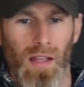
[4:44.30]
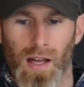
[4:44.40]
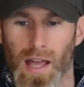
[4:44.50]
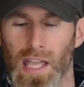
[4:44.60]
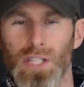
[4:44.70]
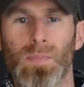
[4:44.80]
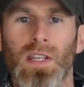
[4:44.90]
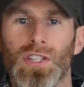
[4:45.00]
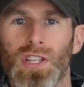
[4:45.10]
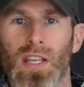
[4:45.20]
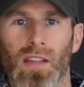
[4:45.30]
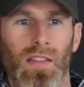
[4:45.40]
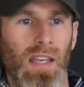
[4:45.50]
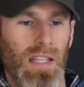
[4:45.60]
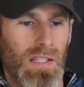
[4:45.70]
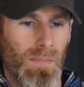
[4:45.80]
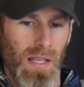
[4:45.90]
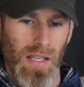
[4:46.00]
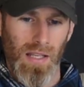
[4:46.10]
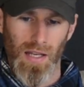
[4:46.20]
HPG. They need to
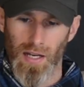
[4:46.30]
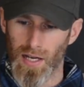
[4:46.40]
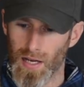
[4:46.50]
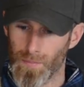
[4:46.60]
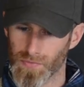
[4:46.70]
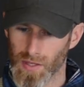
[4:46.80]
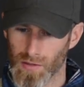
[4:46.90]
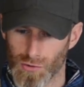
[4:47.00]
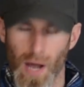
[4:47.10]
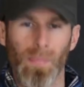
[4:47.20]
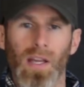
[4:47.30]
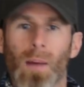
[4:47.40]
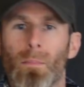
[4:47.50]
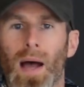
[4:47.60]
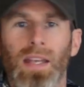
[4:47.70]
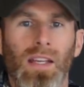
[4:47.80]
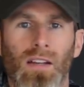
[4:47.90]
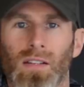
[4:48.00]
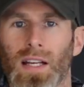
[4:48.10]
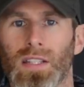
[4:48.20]
be dropping on Mining
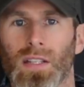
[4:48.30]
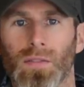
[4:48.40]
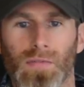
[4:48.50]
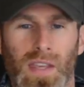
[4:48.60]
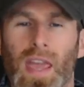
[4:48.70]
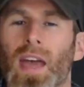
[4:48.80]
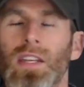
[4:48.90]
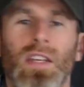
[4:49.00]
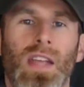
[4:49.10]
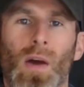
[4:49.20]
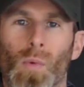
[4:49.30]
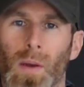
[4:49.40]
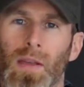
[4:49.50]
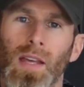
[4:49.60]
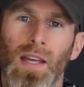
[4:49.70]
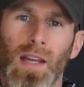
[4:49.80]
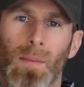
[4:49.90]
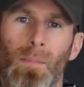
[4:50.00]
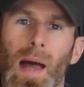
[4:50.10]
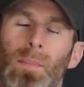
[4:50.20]
Collective, Canyon Network,
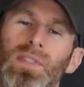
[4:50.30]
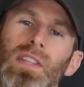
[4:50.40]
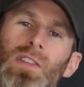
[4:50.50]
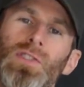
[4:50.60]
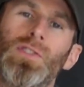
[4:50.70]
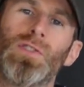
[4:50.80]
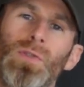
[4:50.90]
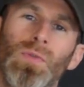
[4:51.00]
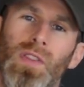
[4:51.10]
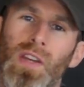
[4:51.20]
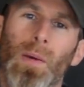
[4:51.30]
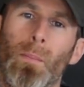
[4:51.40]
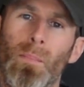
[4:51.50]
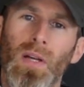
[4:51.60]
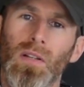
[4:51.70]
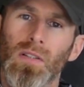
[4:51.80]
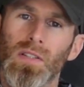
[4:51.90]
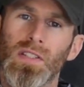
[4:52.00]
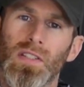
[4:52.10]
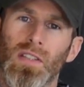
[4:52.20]
maps that suit their
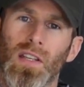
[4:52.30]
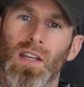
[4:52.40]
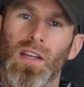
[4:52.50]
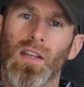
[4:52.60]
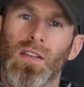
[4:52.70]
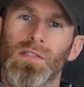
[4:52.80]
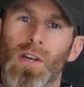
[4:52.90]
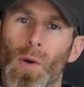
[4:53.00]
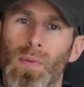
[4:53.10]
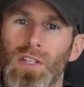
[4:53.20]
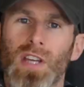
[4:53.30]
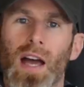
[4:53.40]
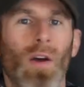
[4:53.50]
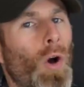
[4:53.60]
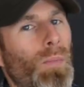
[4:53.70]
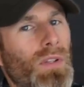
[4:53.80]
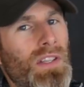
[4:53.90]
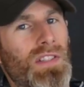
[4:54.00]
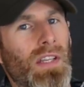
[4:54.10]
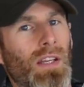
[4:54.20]
builds. So PGI, hope you're
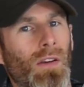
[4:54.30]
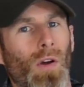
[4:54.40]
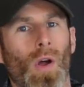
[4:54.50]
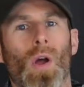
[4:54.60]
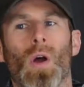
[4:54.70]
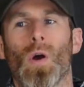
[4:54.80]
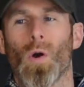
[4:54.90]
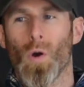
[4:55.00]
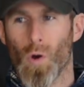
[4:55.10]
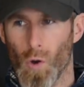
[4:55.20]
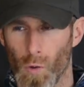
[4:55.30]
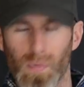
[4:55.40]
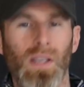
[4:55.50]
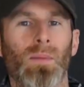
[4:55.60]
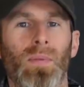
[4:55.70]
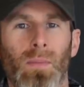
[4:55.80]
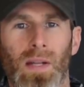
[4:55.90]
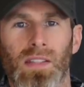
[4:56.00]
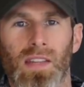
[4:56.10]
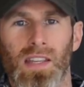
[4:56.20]
listening. Hope you
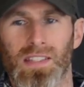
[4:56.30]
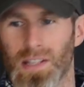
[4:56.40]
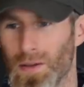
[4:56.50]
implement this.